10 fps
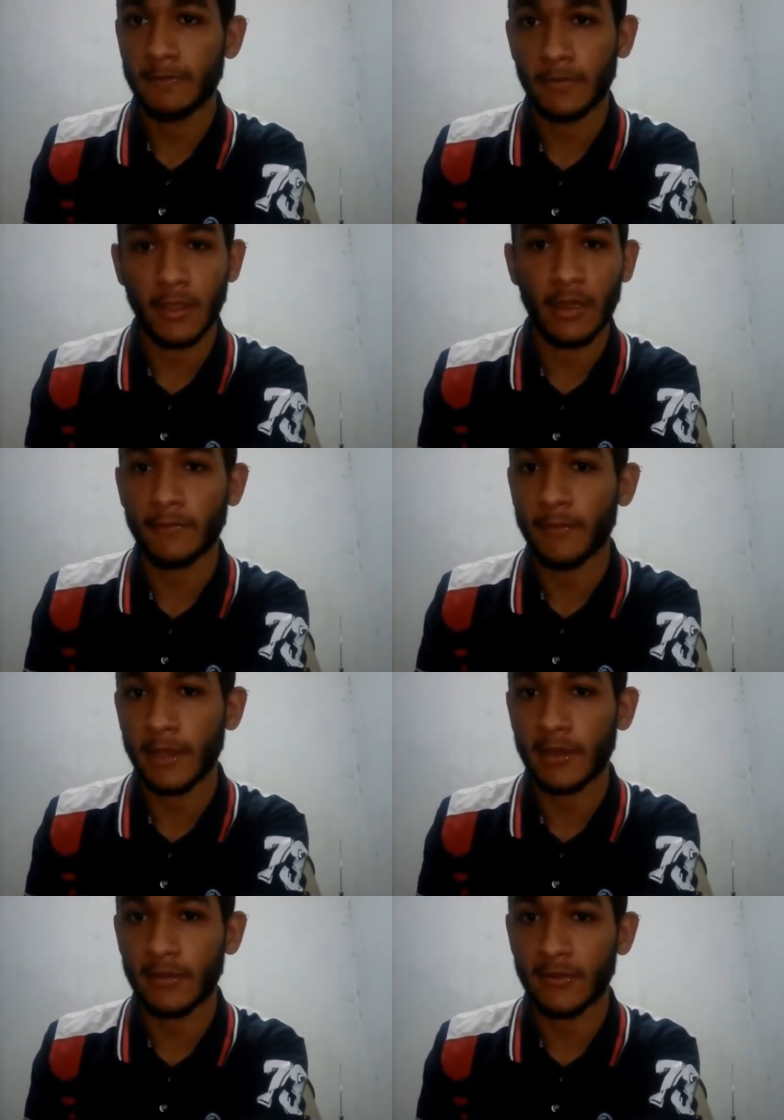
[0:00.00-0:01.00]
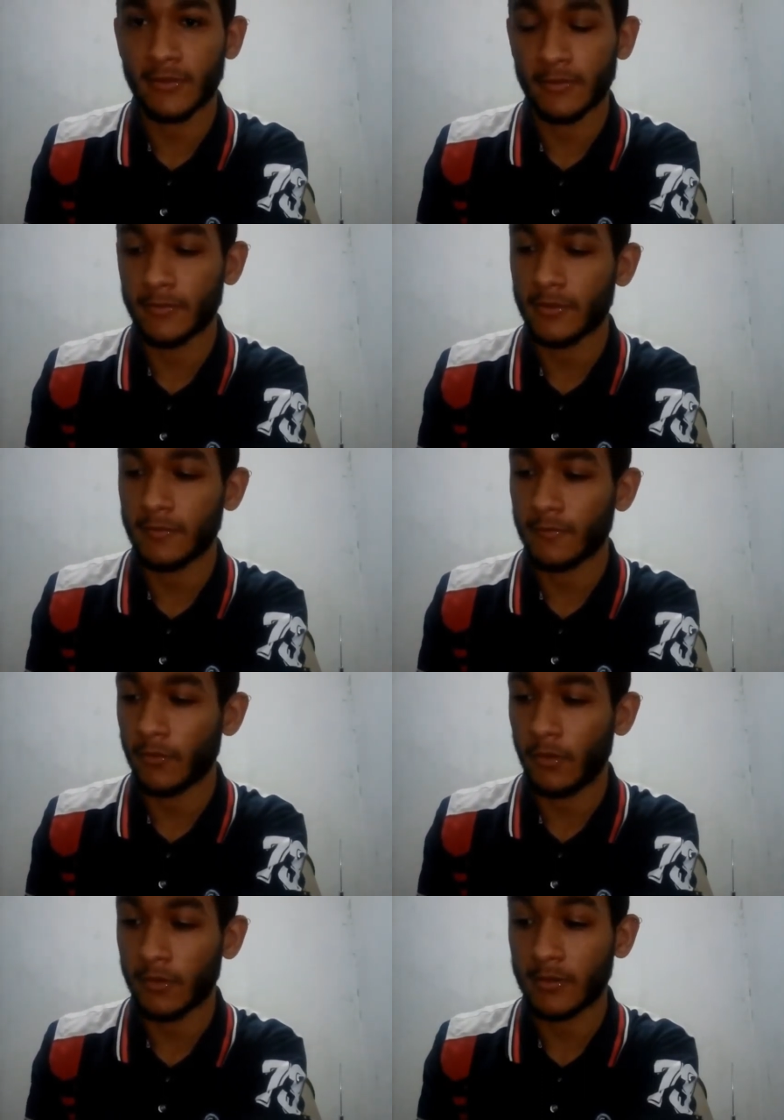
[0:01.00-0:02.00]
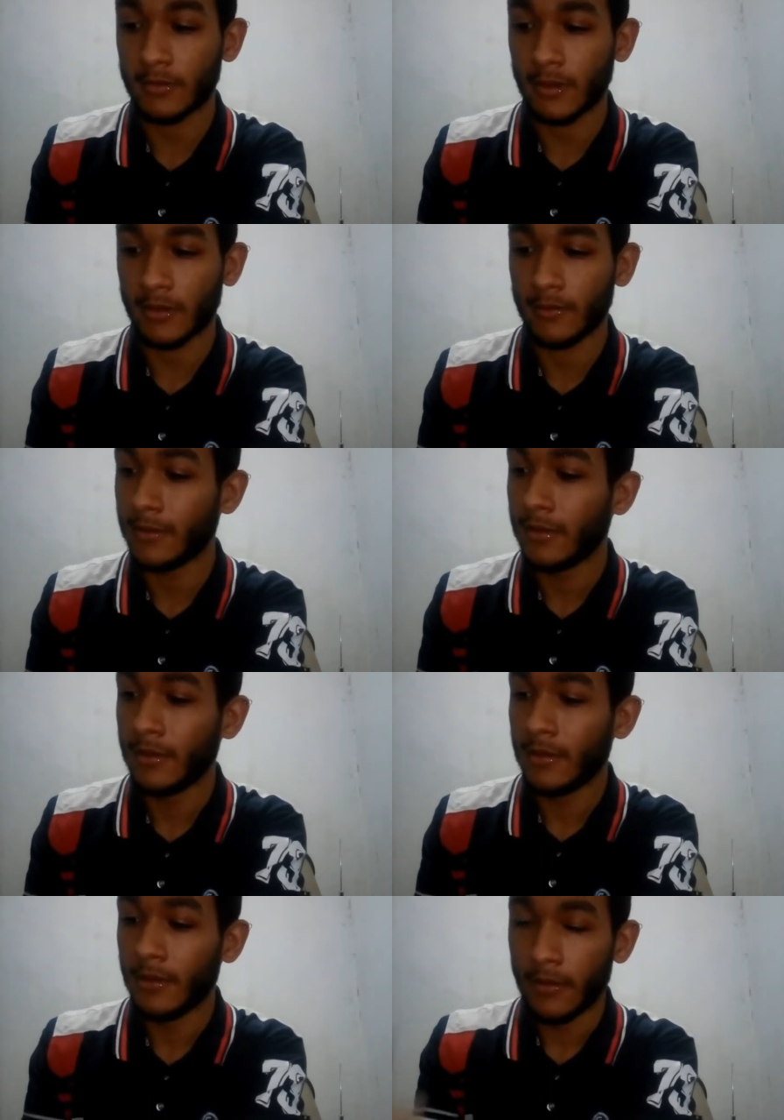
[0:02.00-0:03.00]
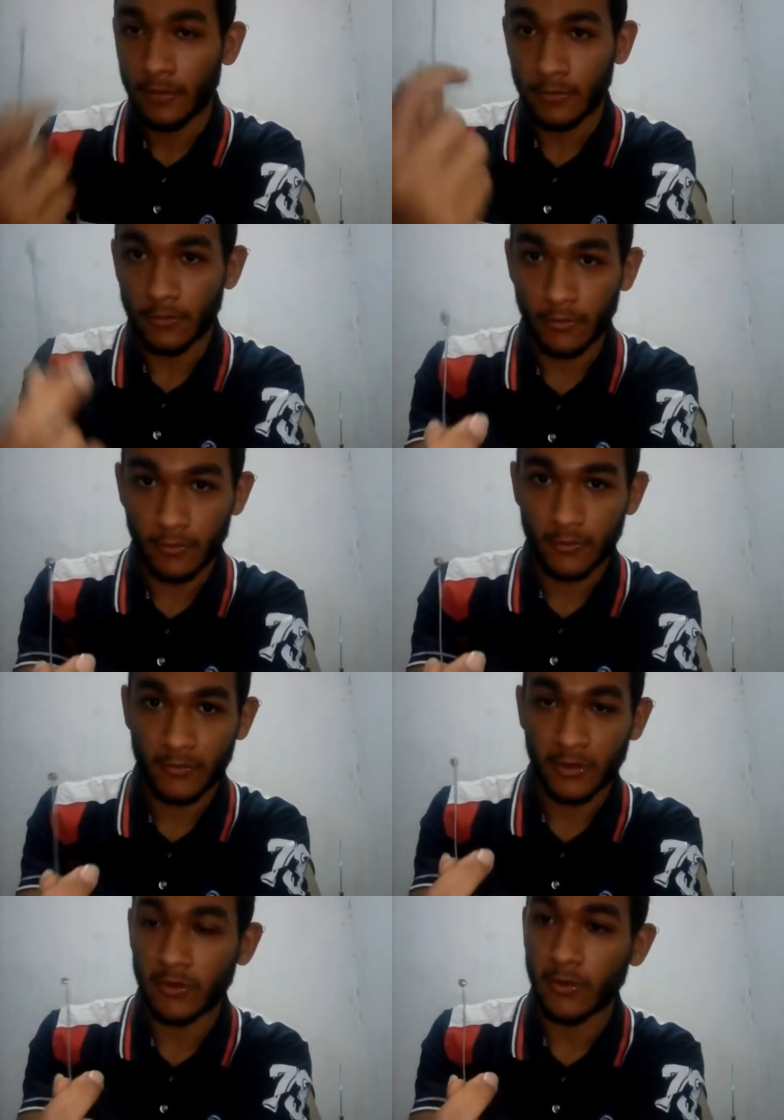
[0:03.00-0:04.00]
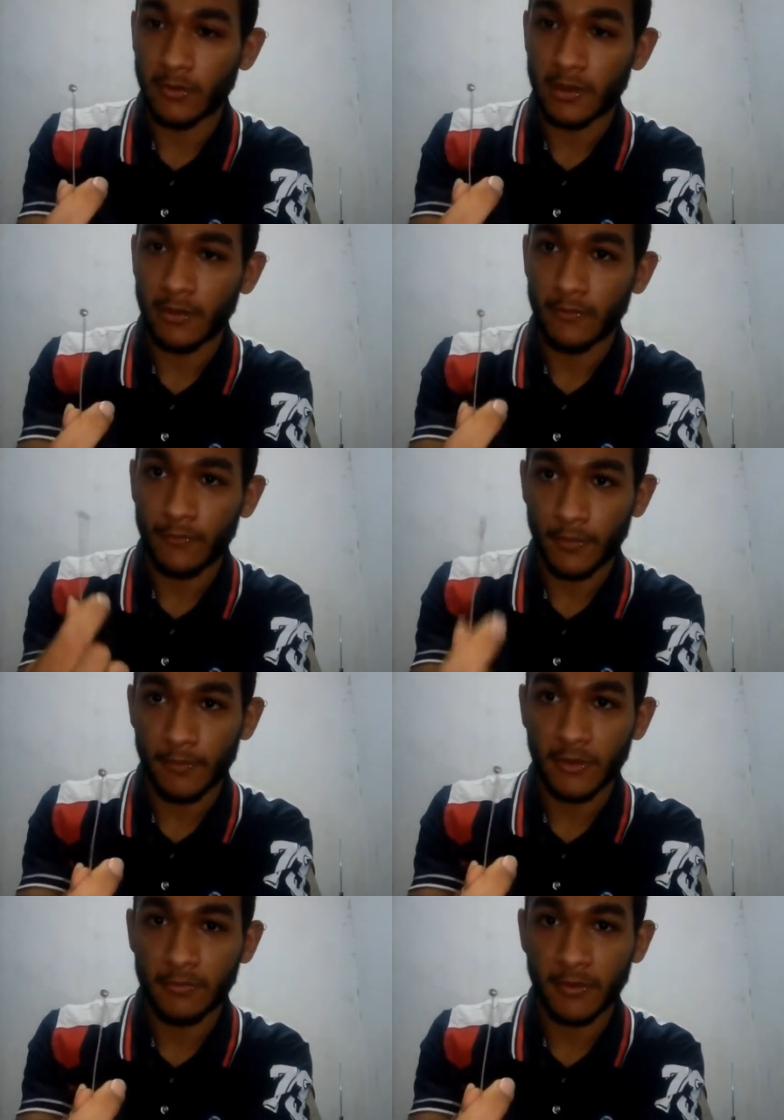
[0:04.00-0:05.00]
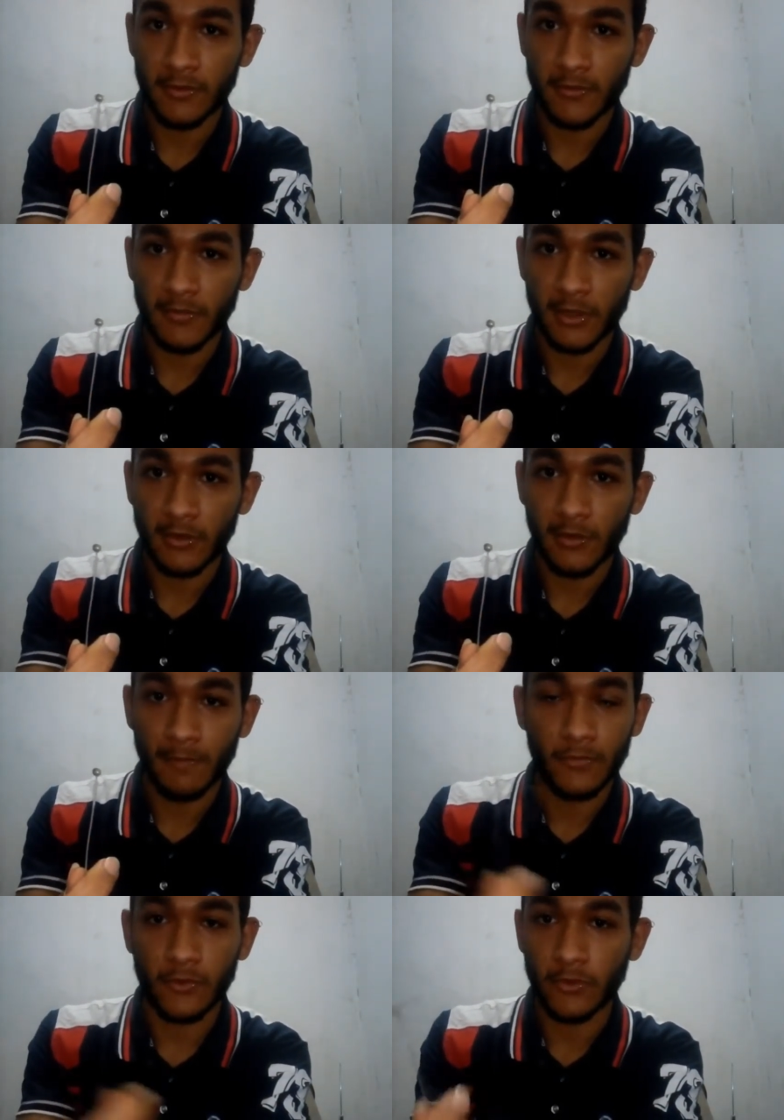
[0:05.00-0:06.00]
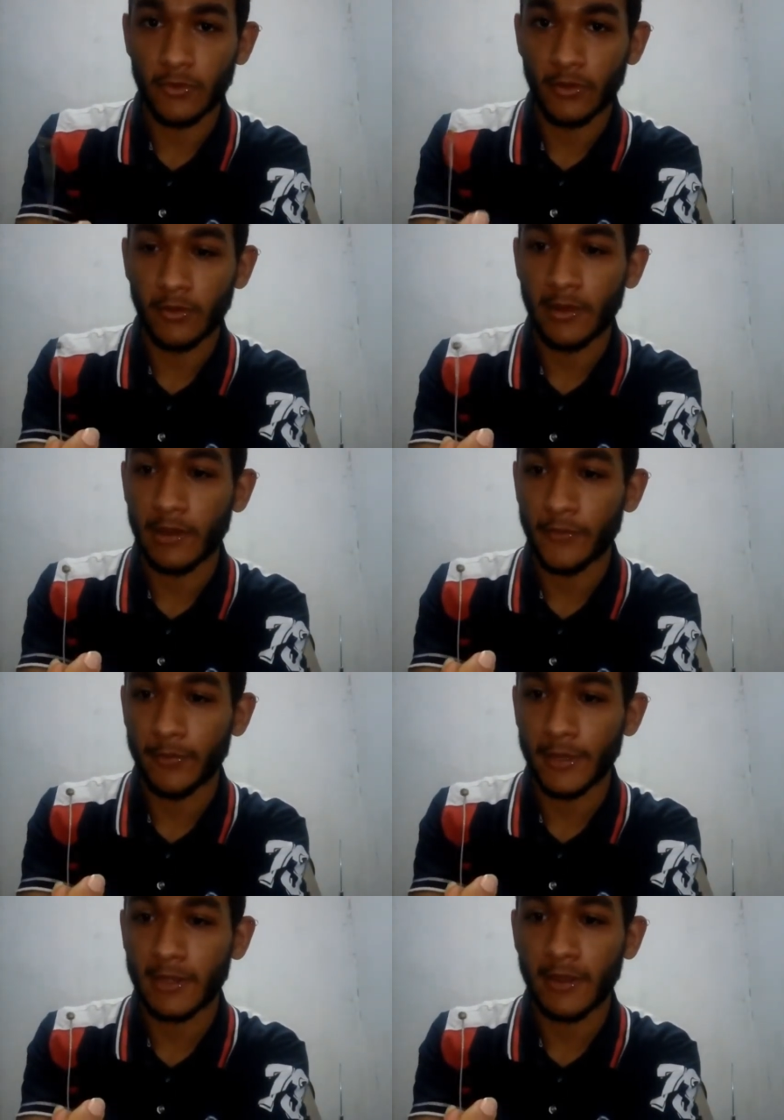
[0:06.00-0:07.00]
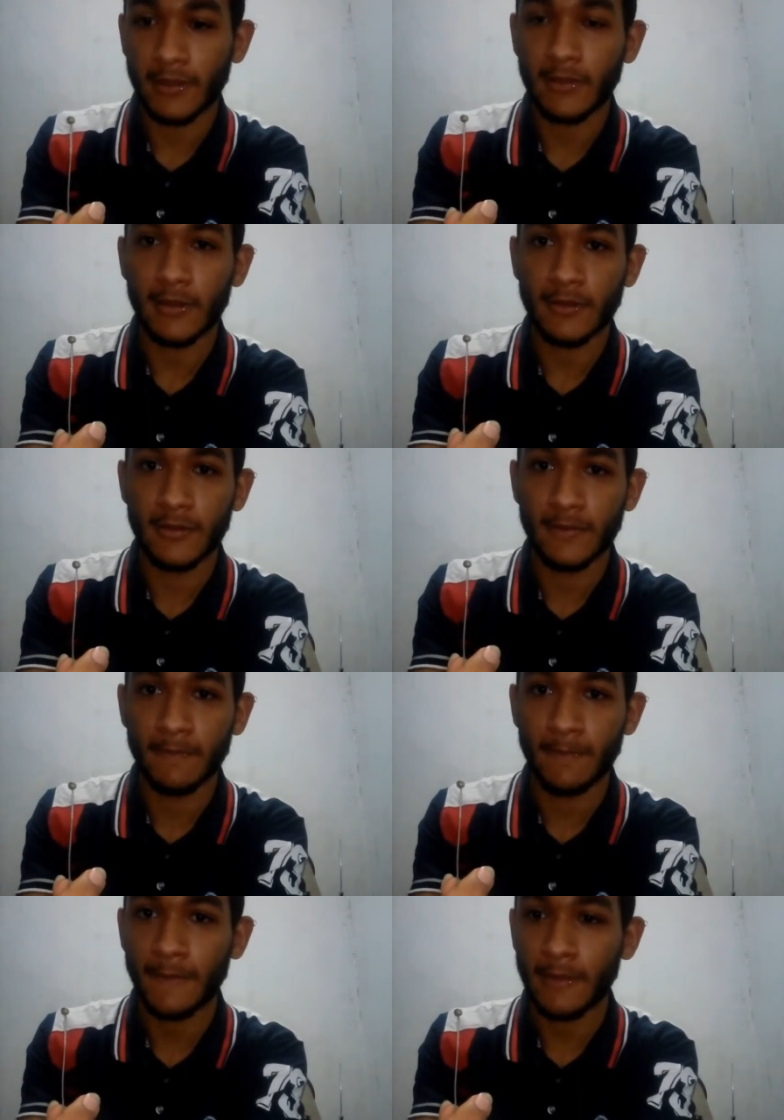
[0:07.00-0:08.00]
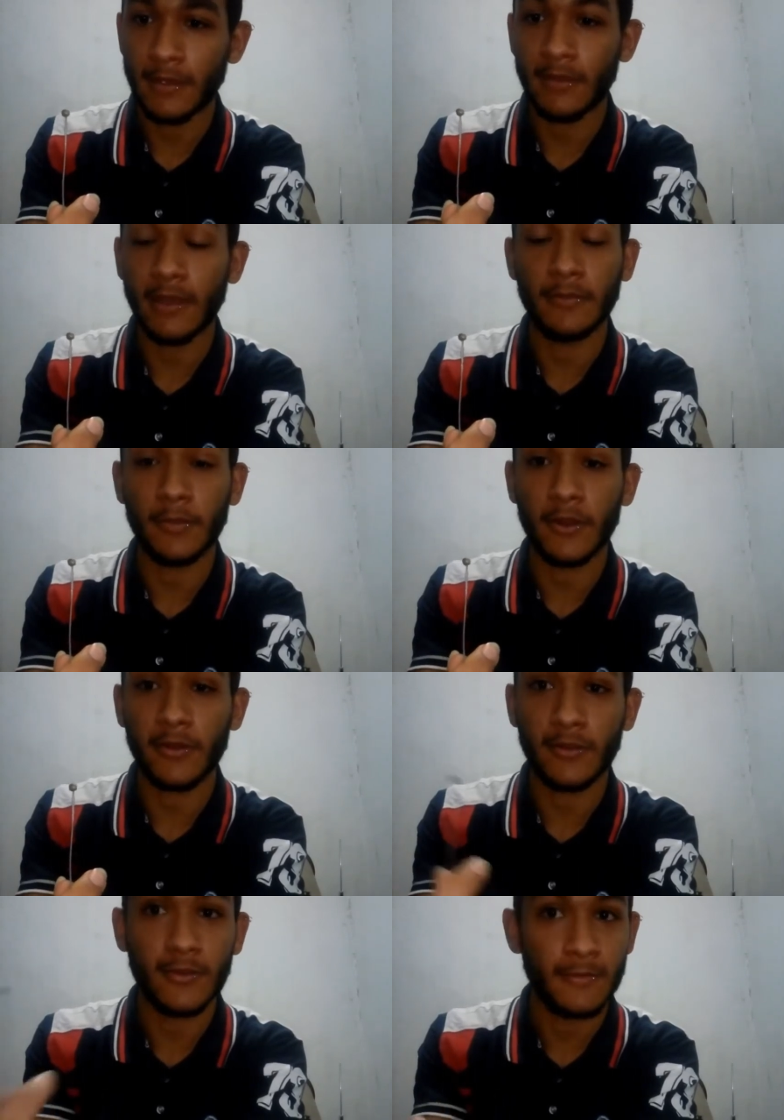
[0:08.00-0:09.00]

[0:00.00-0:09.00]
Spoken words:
They have mechanisms for that to secure them from this piece of metal, so you don't have to make a knot in that part.